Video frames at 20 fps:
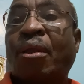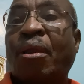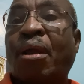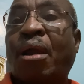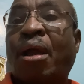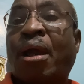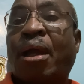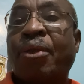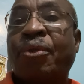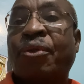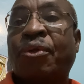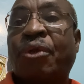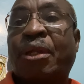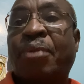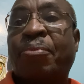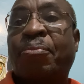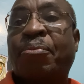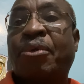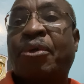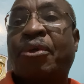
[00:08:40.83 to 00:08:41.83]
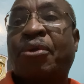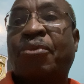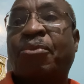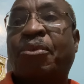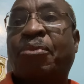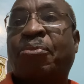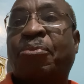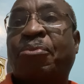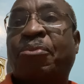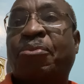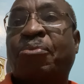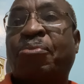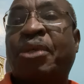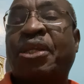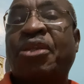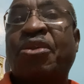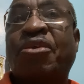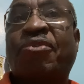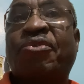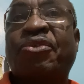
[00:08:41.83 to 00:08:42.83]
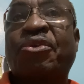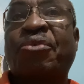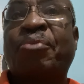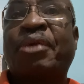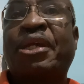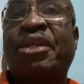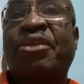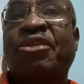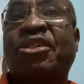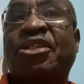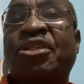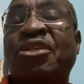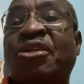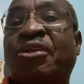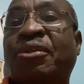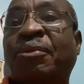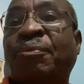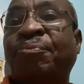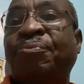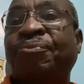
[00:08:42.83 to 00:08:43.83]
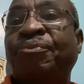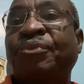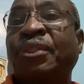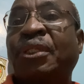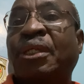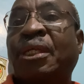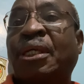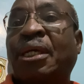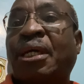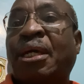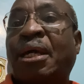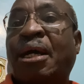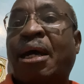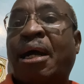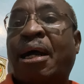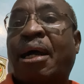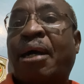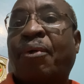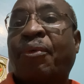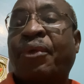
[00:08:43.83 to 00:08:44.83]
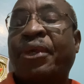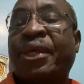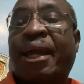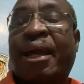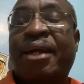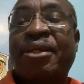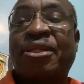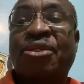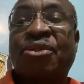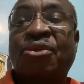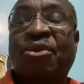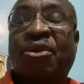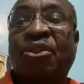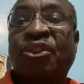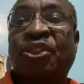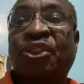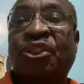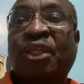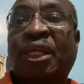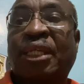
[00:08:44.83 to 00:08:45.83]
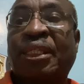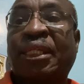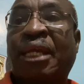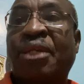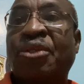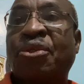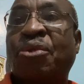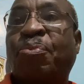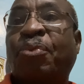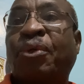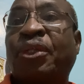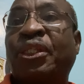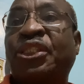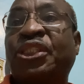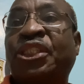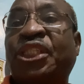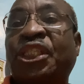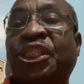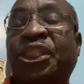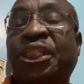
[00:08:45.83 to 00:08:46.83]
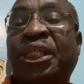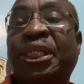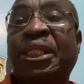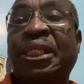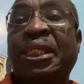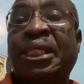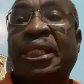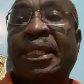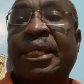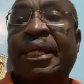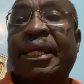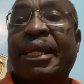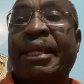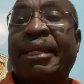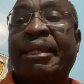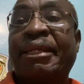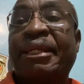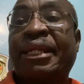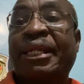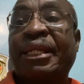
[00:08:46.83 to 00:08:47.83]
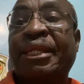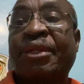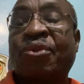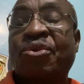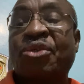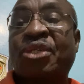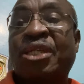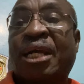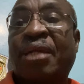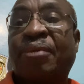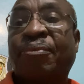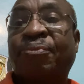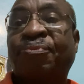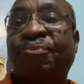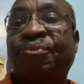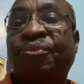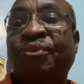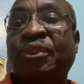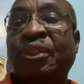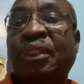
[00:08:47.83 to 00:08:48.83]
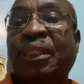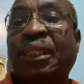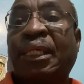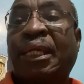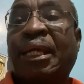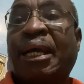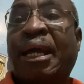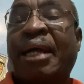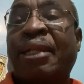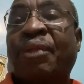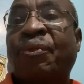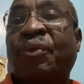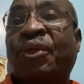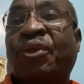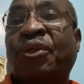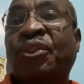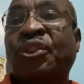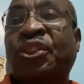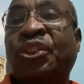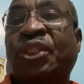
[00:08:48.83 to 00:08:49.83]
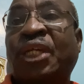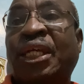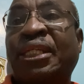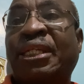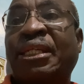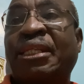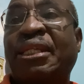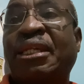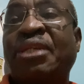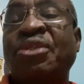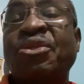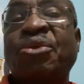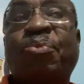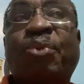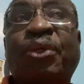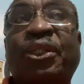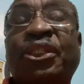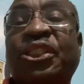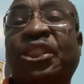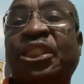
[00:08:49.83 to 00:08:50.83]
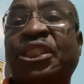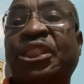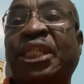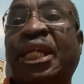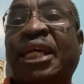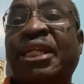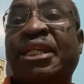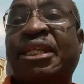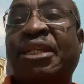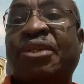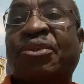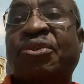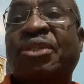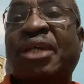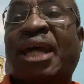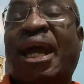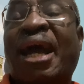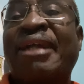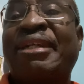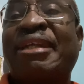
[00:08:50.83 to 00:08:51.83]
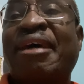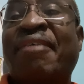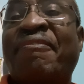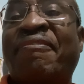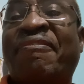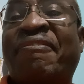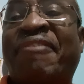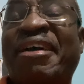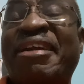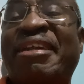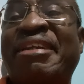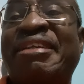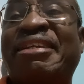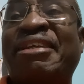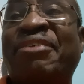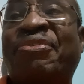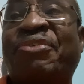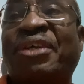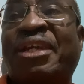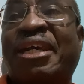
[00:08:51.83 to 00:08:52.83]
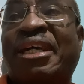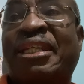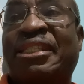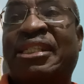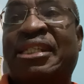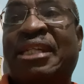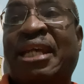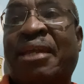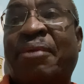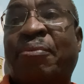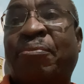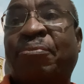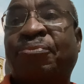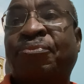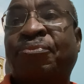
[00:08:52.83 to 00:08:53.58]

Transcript: Many of you may not know, we had to construct a new police station in Riruta. And we constructed the new police station at Riruta at a very difficult time.